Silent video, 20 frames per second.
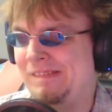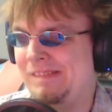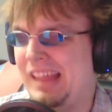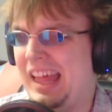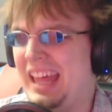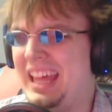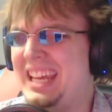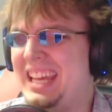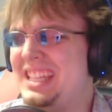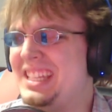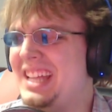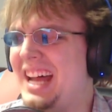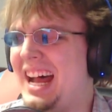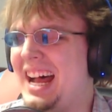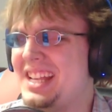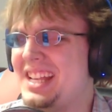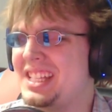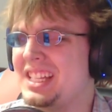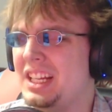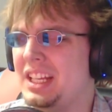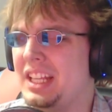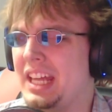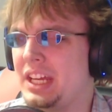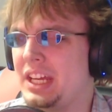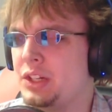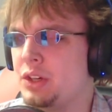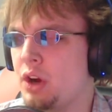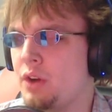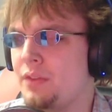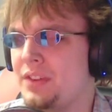Like Nas' little like
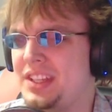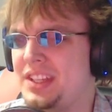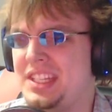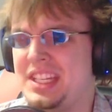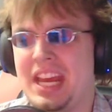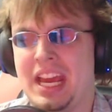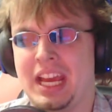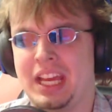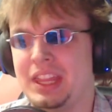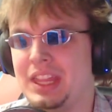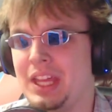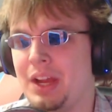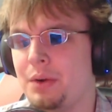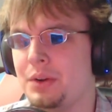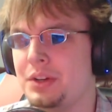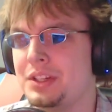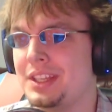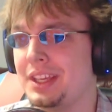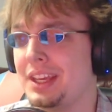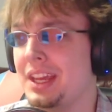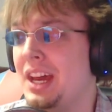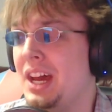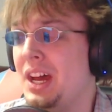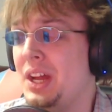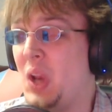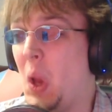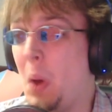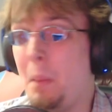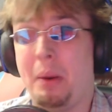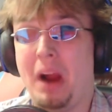nervous tick there, which is like,
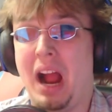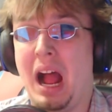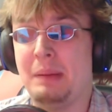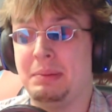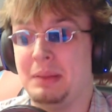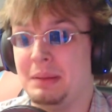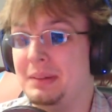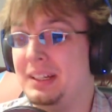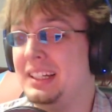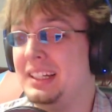no problem.